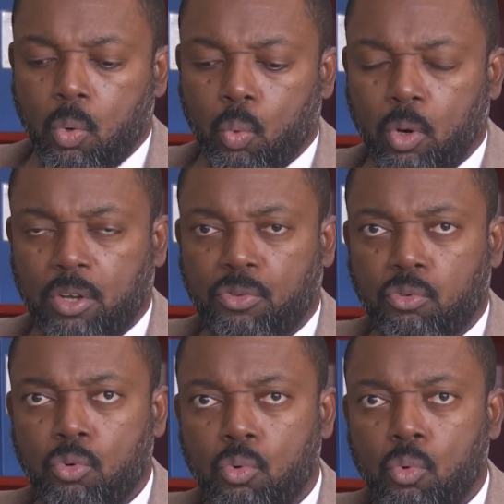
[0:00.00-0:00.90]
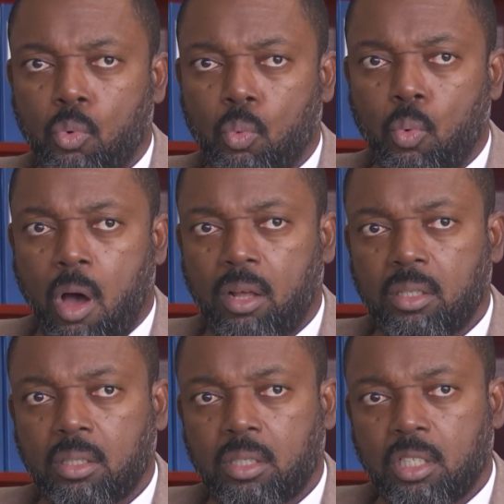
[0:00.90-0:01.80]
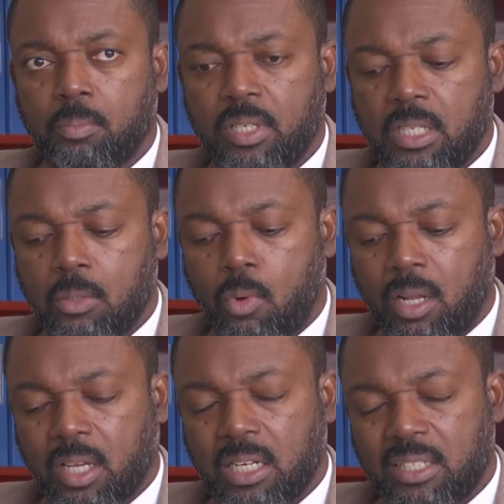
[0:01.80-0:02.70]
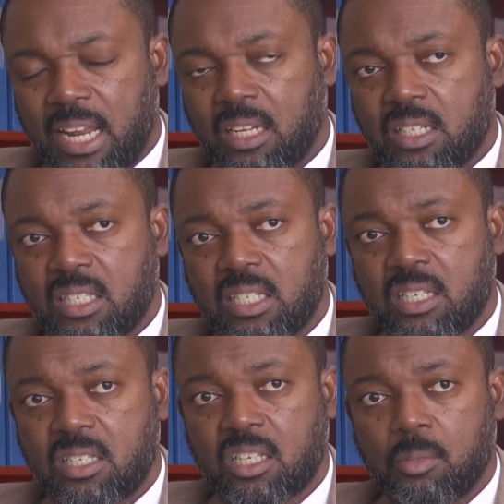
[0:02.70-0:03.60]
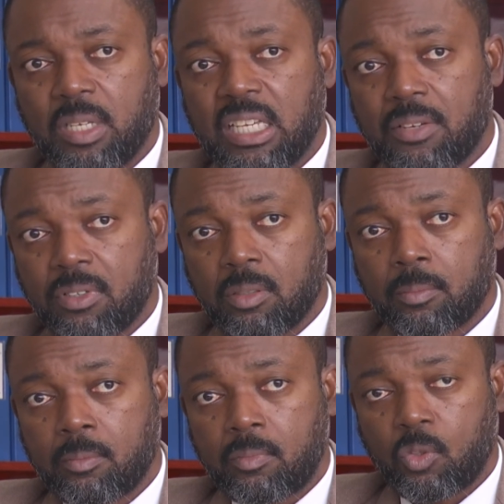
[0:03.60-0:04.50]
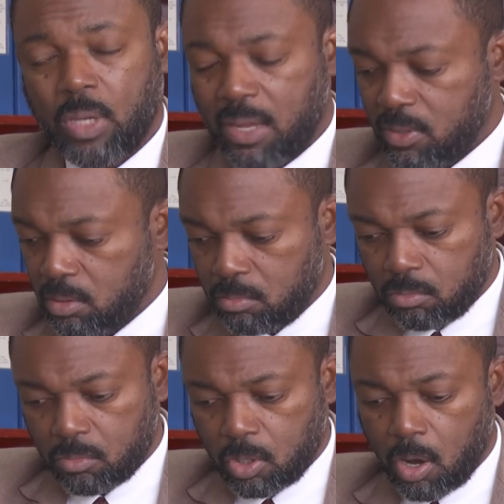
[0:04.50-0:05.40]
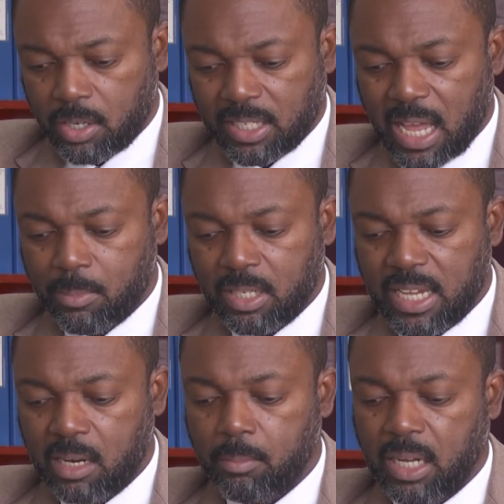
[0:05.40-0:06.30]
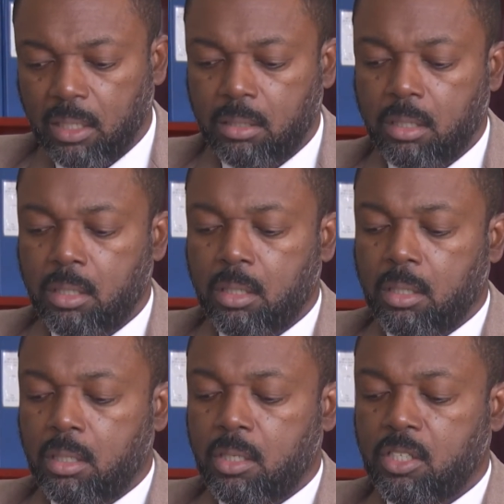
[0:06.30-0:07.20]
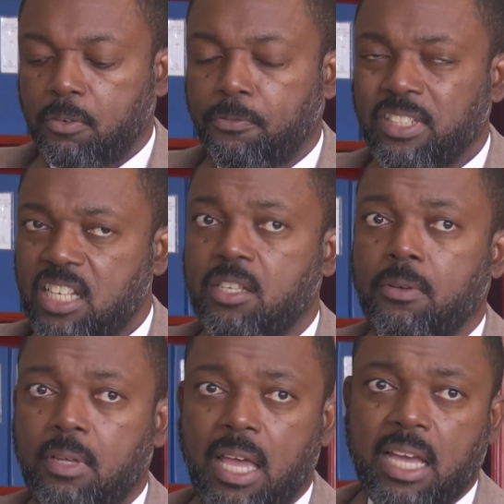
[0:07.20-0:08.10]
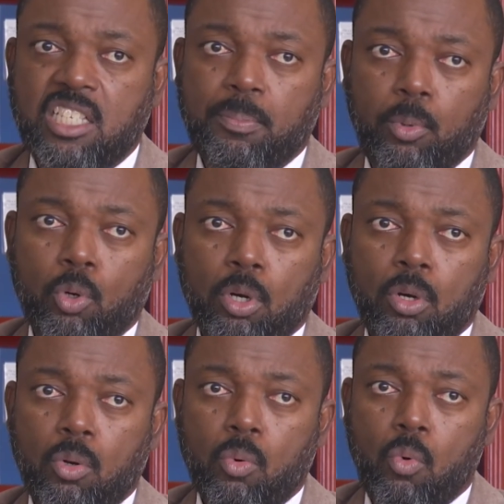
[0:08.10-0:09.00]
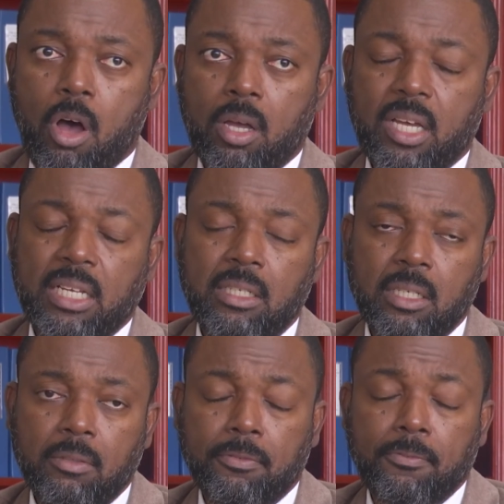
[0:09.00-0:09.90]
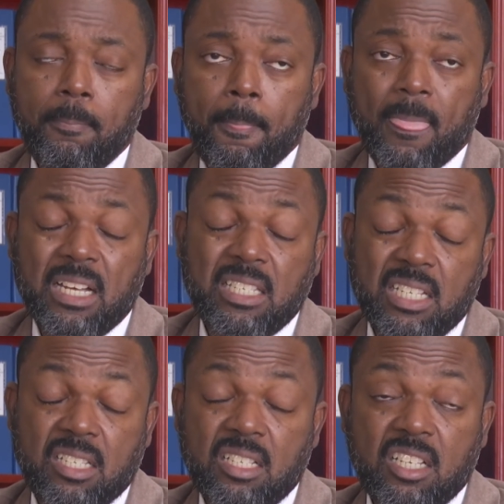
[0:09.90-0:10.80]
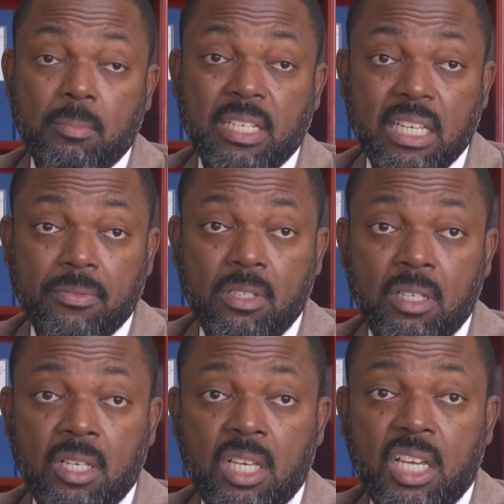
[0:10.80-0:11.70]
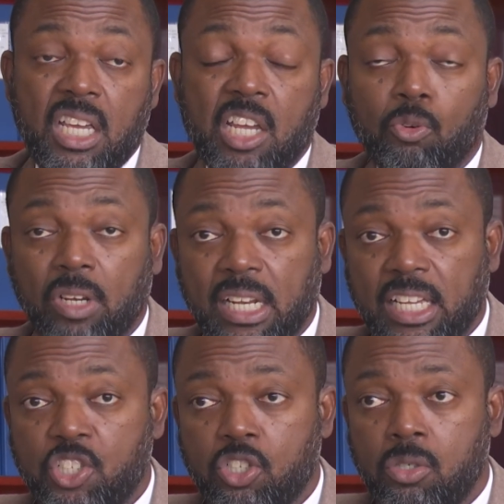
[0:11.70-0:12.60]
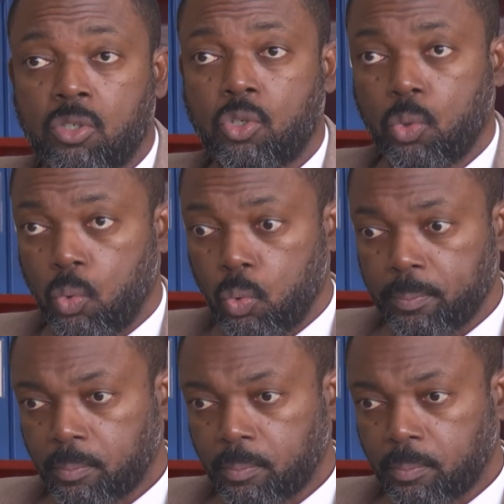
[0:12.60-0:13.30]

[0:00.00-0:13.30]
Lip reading: work through what could be, what kind of technical assistance could be given. We haven't gone to cabinet yet, but just to explore what kind of assistance could be given in relation to